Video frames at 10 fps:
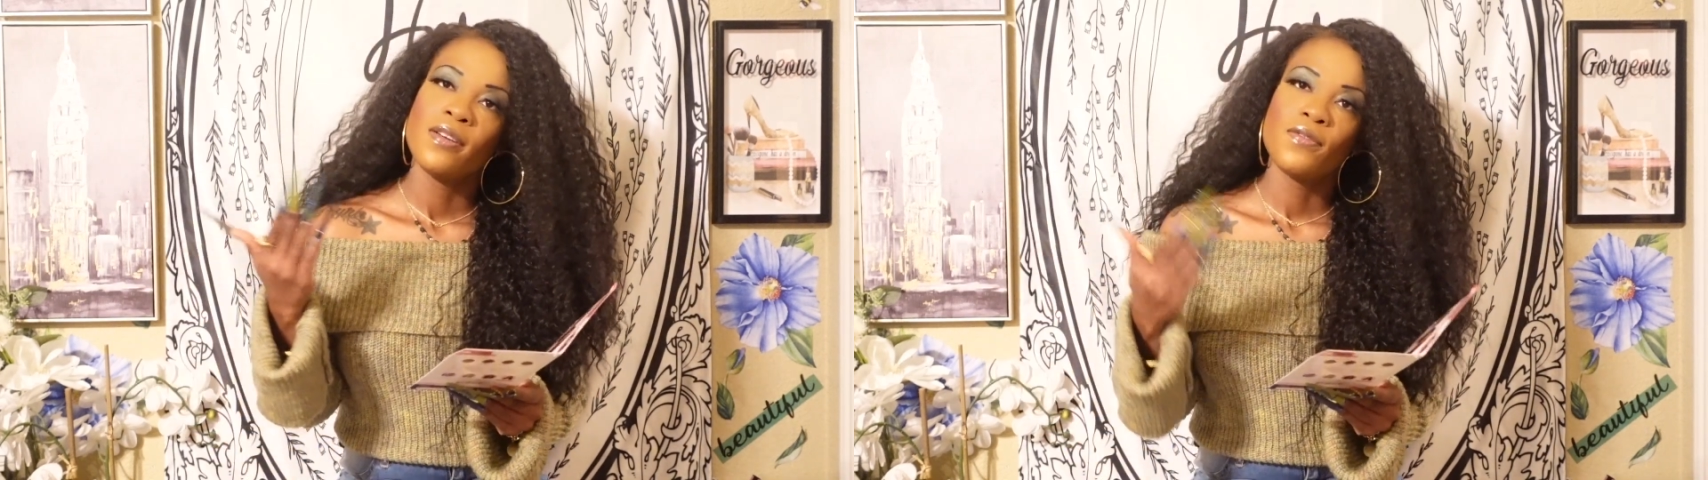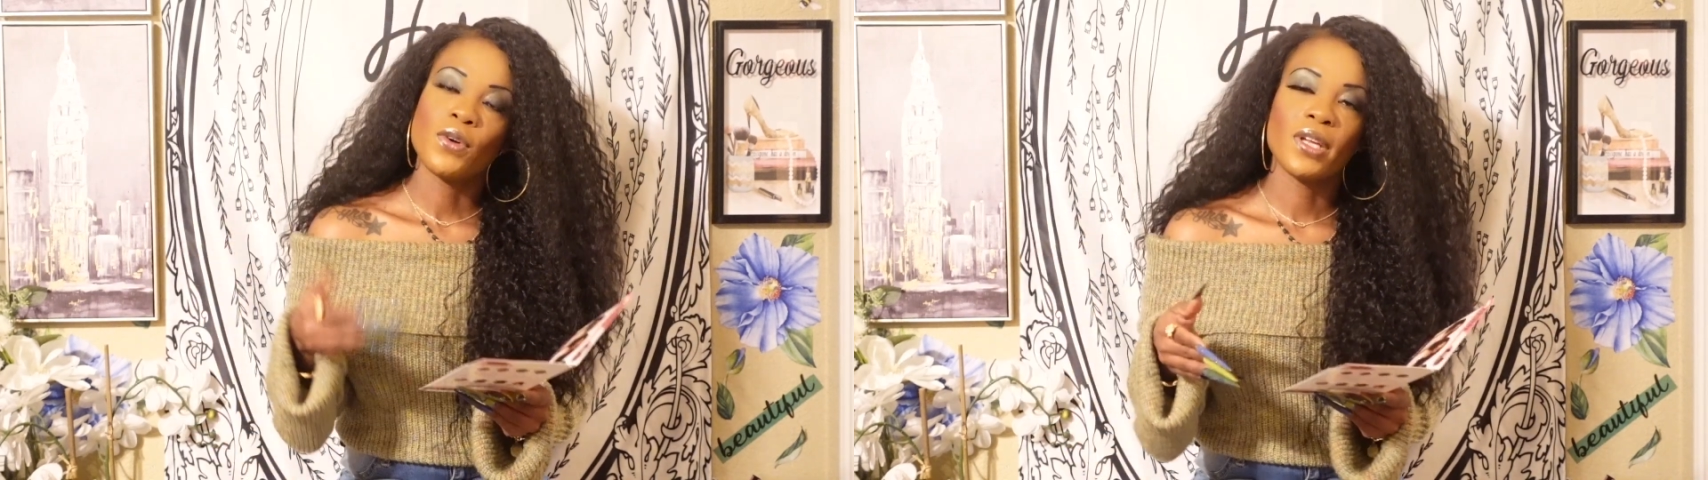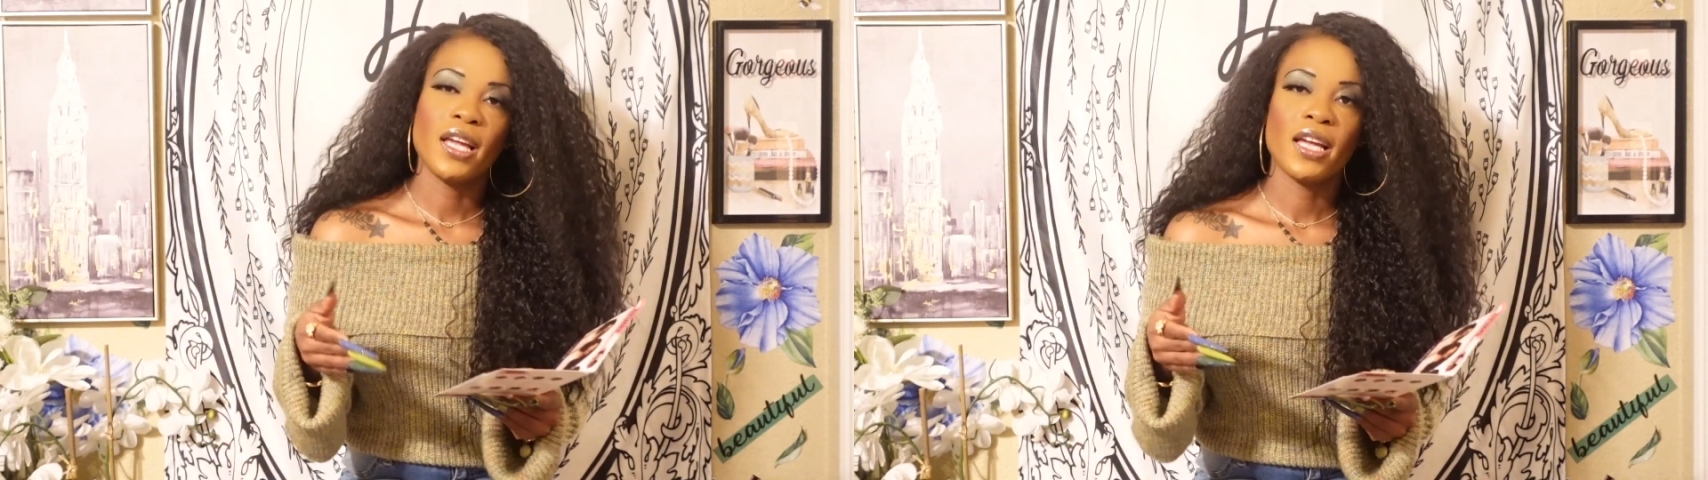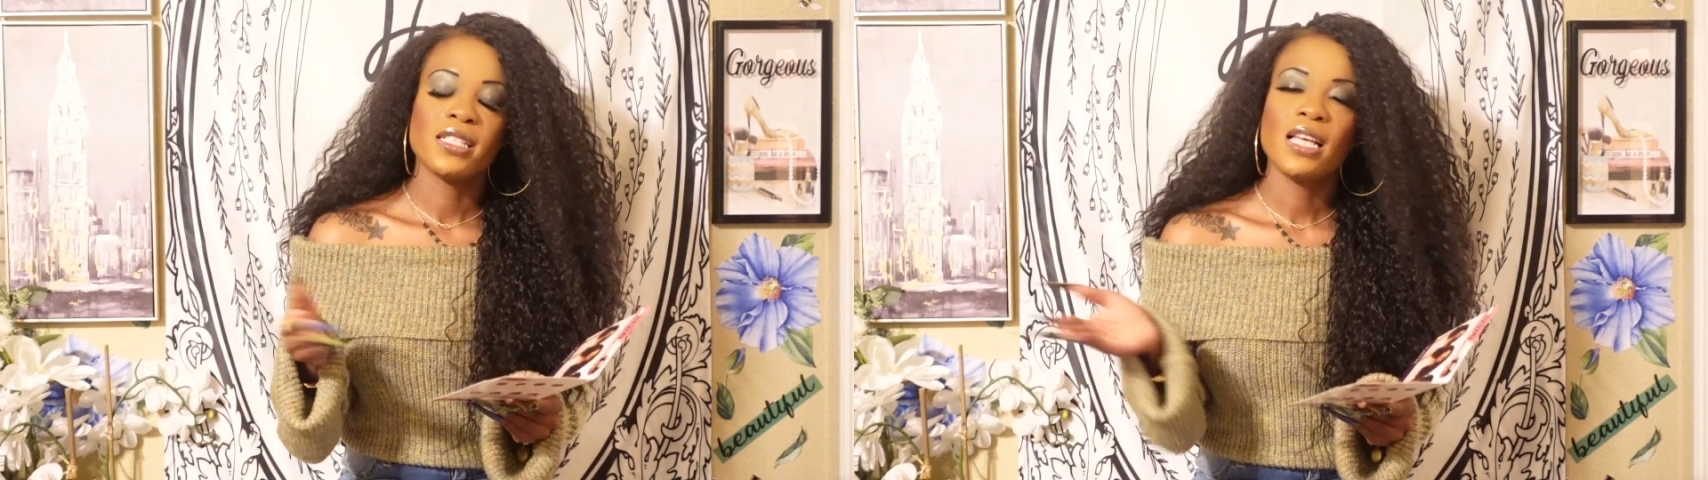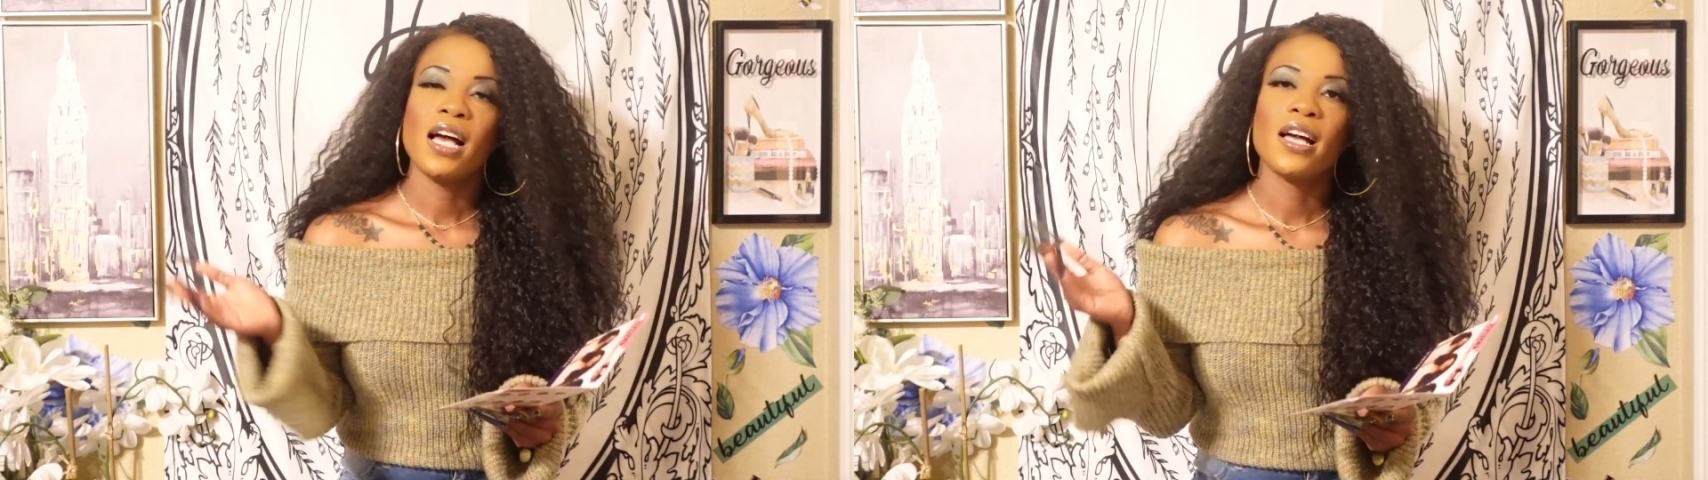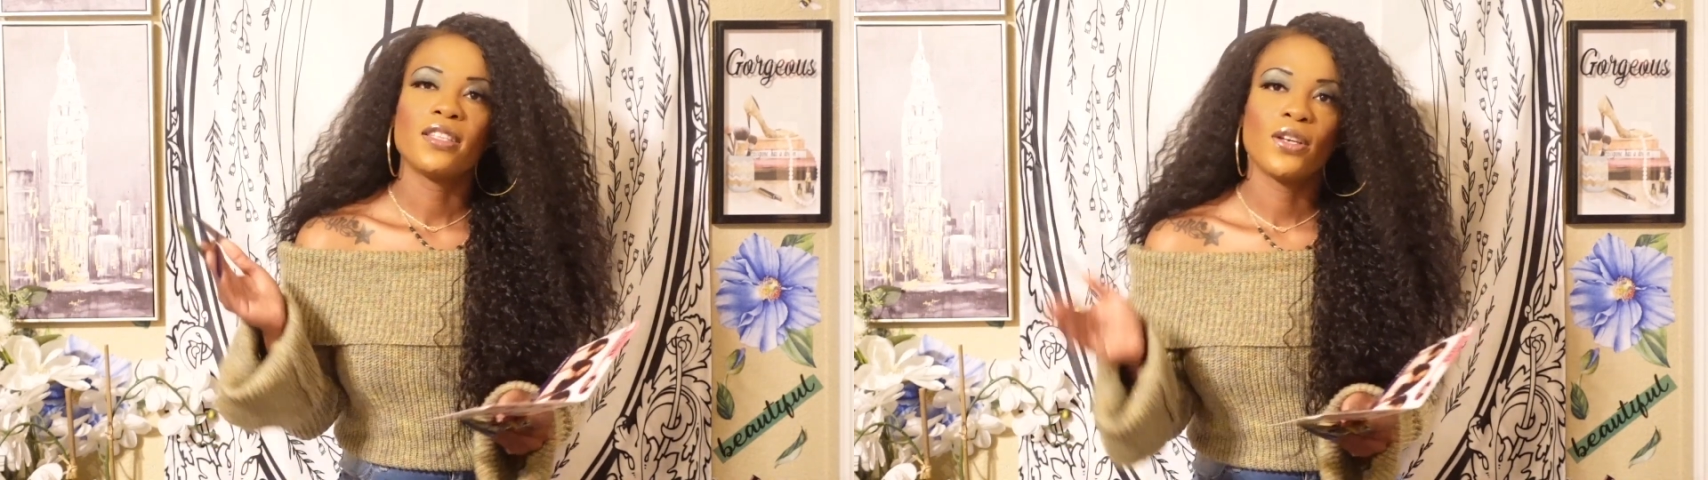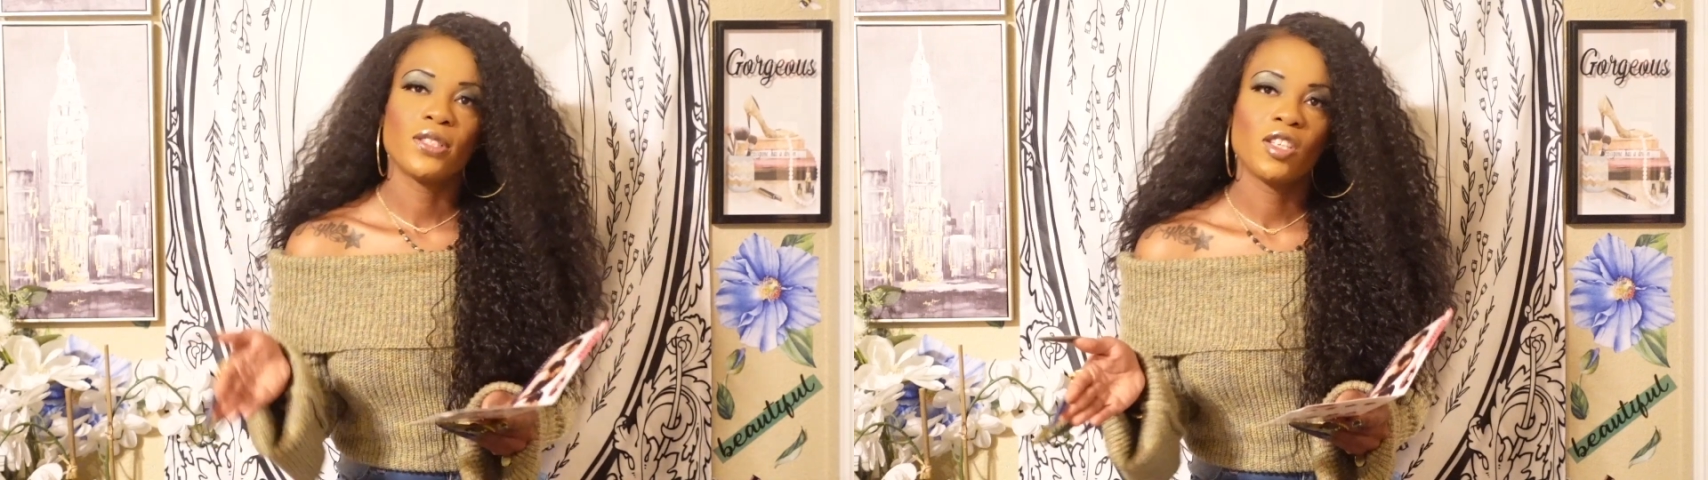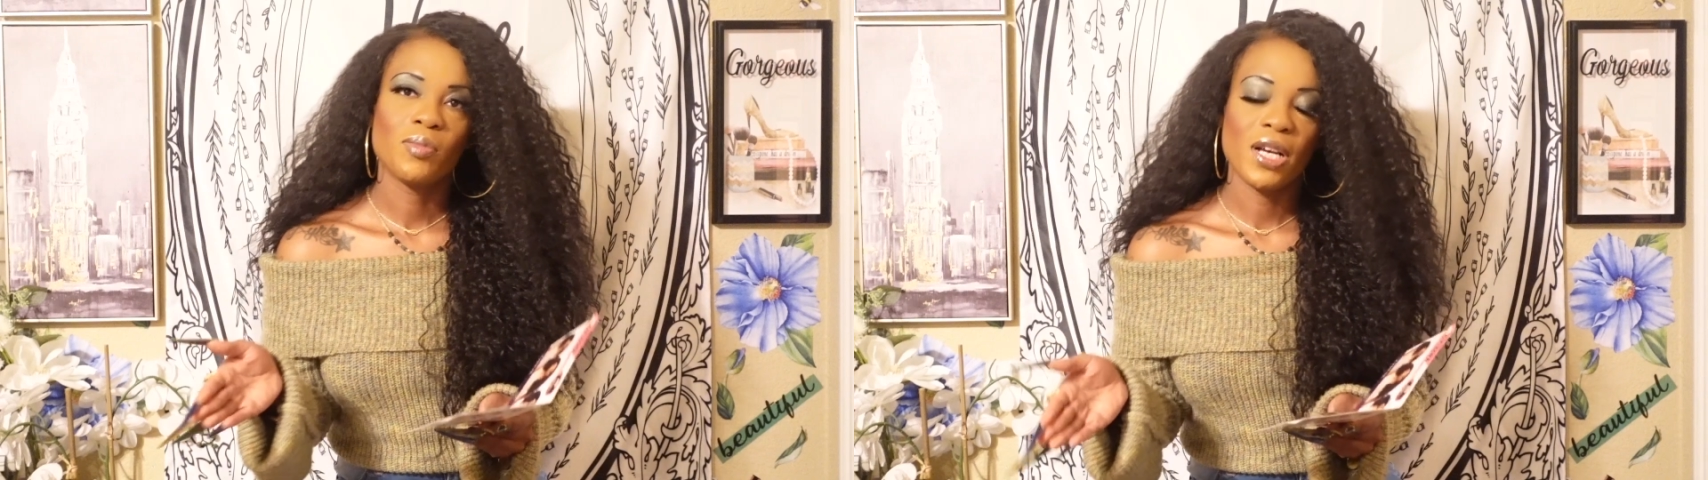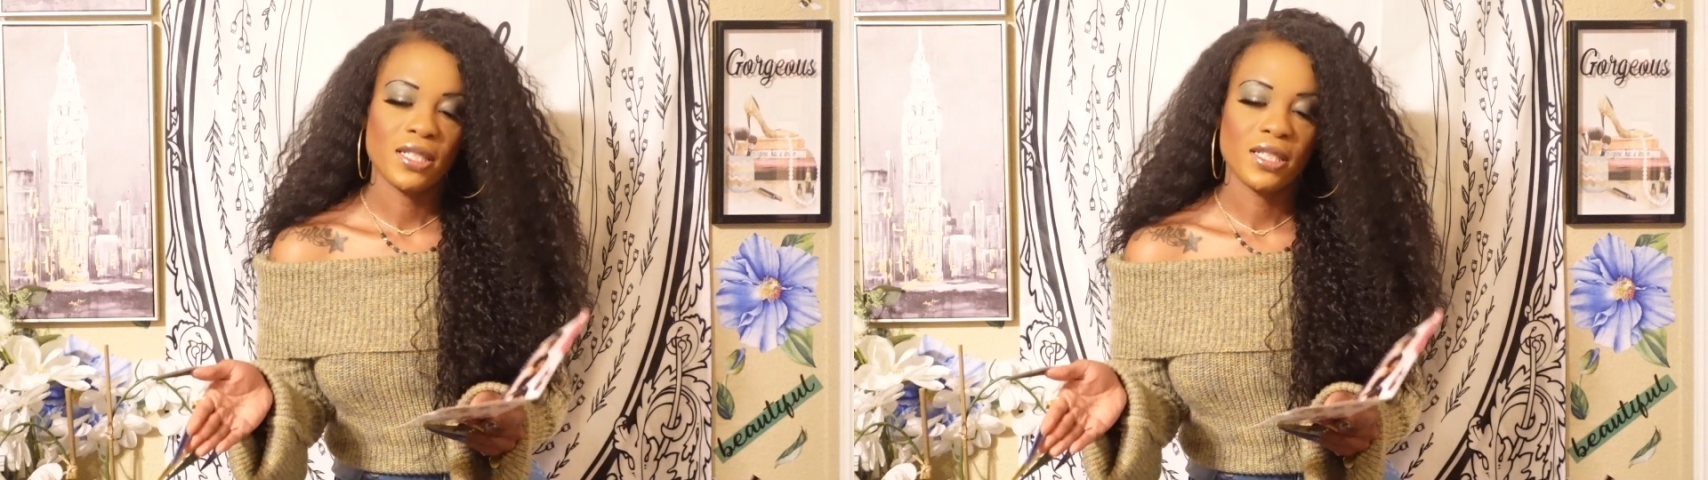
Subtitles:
fully hand tied, 13 by